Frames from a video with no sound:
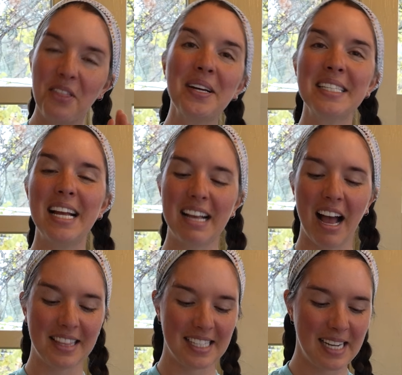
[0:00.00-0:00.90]
the reason I
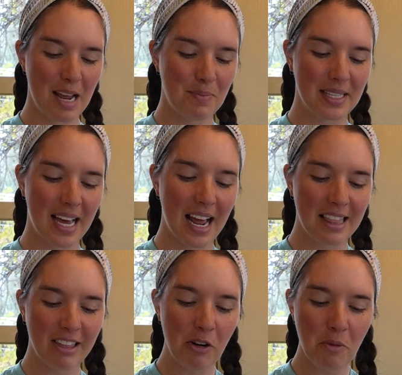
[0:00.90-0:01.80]
got this tape is that I
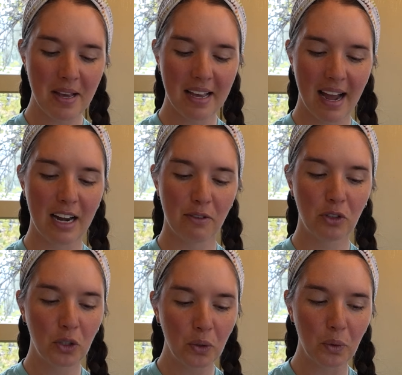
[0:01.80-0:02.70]
thought it would be kind
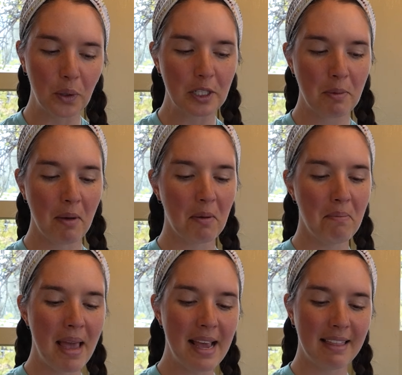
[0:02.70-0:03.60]
of cool to be able to
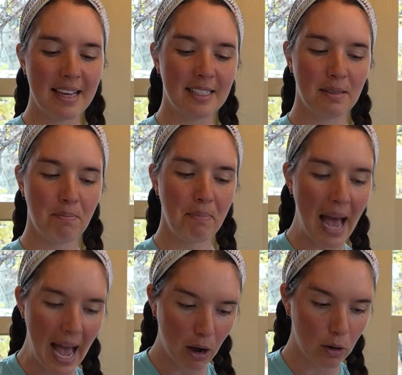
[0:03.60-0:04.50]
make this
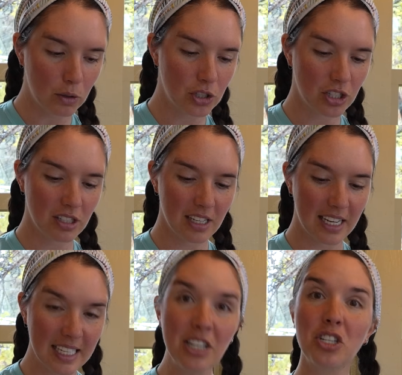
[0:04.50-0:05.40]
pouch
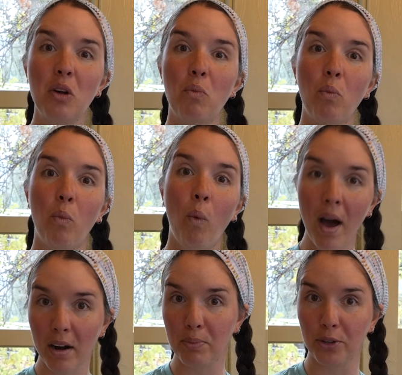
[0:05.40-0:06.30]
essentially
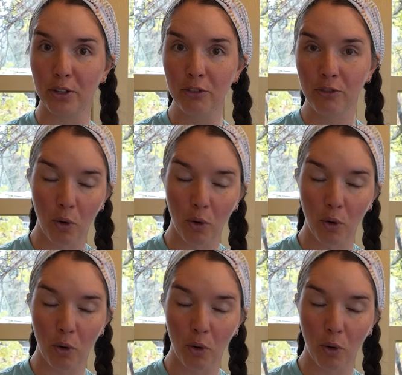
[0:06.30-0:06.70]
waterproof,